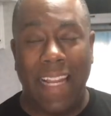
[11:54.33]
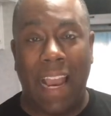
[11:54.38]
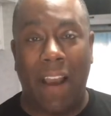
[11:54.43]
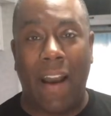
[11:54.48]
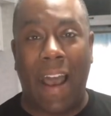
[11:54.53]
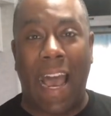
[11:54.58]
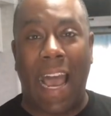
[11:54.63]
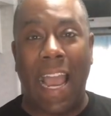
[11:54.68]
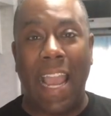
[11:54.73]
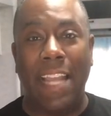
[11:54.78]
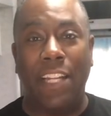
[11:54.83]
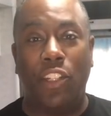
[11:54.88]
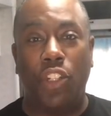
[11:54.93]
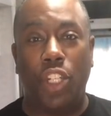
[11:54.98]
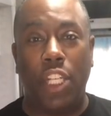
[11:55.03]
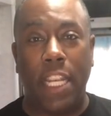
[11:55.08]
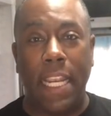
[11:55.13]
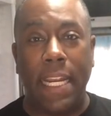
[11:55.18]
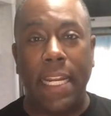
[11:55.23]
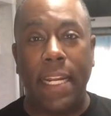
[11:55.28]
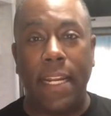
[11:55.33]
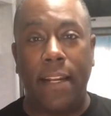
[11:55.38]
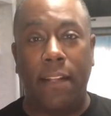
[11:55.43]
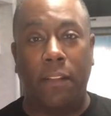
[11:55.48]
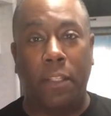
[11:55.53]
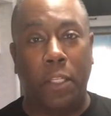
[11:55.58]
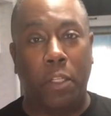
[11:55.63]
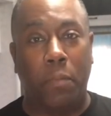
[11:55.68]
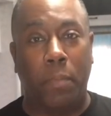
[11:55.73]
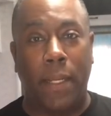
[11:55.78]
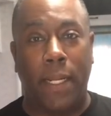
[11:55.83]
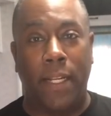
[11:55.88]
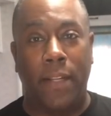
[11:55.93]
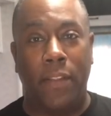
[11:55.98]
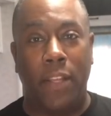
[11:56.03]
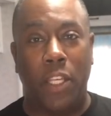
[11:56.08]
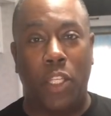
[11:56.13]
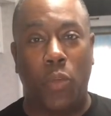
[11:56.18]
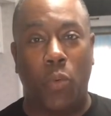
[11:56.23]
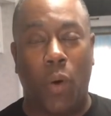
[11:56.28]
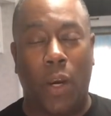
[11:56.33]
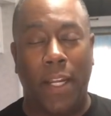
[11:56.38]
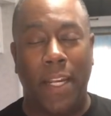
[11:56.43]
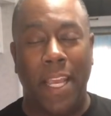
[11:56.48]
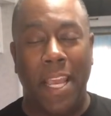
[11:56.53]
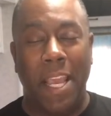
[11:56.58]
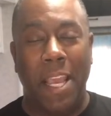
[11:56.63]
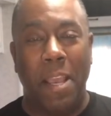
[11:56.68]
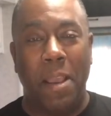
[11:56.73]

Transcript: Now, I cheated a little bit in this one